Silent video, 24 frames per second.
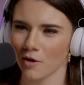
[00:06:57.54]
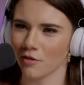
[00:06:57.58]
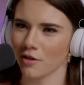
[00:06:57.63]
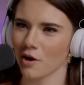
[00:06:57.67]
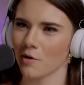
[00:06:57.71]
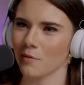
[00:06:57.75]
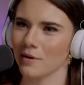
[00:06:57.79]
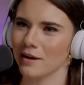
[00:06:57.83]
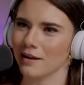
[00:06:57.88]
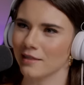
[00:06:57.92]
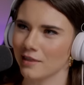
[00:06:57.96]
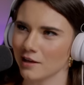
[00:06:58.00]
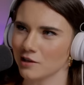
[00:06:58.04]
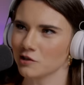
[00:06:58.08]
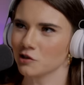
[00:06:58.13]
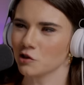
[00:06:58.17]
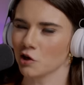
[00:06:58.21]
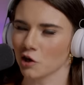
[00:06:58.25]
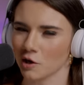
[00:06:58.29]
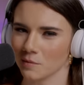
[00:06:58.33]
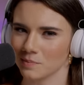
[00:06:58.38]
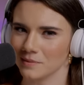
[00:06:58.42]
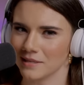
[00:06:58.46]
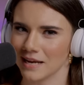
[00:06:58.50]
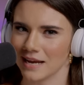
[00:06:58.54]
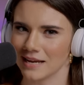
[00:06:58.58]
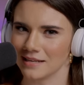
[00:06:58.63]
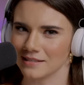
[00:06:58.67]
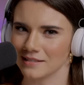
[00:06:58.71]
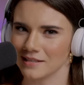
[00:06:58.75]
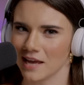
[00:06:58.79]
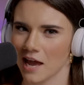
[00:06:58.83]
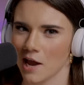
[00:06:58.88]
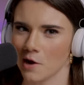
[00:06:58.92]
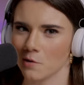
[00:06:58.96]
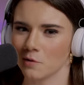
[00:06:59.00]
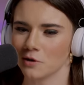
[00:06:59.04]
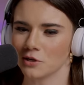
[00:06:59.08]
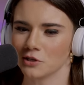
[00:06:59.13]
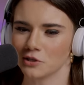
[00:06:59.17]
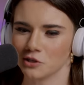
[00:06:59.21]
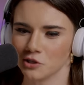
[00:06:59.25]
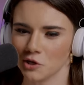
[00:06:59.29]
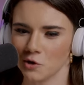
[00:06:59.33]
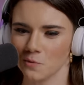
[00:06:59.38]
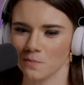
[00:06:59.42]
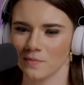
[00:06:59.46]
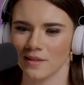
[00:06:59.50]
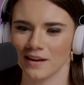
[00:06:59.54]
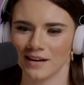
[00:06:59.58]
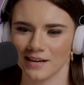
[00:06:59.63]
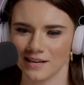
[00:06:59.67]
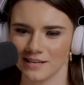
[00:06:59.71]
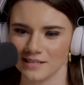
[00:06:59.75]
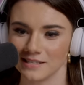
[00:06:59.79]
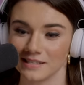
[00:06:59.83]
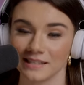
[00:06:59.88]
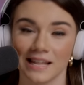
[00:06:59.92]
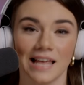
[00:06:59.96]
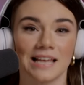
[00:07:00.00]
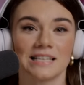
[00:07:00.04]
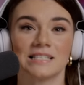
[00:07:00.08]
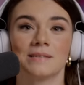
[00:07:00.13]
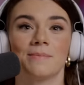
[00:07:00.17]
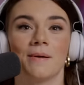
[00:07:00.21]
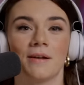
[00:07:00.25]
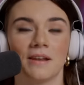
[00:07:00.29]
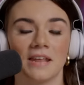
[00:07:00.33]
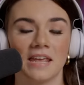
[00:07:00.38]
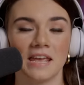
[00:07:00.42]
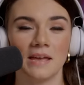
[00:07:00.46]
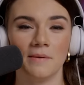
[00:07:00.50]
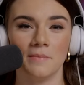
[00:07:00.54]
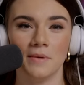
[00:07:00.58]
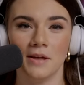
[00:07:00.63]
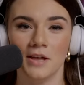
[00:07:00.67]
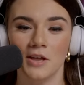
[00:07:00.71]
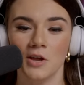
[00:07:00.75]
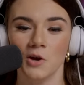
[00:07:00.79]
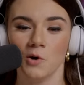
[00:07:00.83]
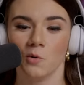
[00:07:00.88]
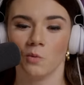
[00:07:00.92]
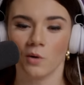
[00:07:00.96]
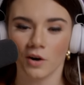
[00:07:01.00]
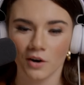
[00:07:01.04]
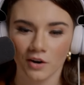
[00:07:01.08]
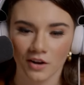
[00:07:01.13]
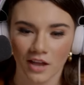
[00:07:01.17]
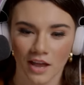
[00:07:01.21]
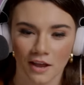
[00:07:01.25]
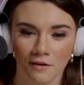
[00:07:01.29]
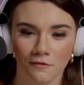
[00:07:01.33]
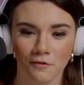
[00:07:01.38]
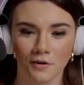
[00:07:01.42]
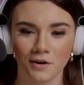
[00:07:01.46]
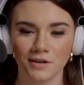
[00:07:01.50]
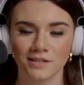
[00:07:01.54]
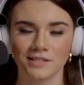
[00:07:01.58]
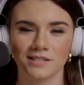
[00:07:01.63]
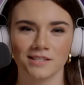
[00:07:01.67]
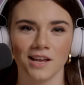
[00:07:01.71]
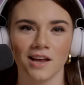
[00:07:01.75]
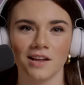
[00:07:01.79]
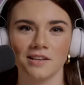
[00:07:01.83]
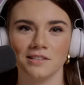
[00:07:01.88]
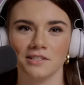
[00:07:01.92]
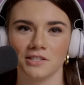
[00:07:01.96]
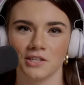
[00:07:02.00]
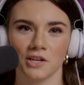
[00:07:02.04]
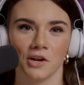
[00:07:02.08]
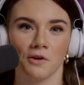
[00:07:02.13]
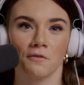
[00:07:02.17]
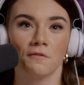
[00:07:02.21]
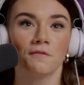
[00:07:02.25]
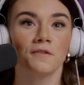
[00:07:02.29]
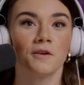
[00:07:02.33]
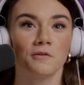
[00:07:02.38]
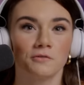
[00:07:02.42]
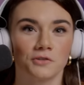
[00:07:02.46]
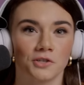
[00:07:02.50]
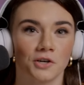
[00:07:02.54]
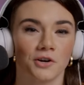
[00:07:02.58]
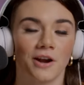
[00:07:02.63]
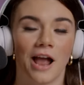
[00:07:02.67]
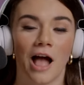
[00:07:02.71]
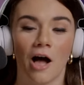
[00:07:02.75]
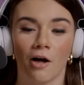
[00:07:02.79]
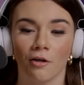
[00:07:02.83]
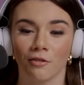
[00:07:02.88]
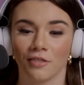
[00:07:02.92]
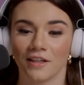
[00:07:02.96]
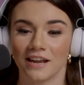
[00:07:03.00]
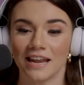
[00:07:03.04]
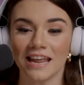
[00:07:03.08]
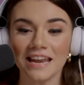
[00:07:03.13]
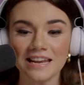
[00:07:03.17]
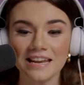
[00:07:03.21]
Although in this circumstance, I would assume that it is less about him worrying for his son's, you know, future health and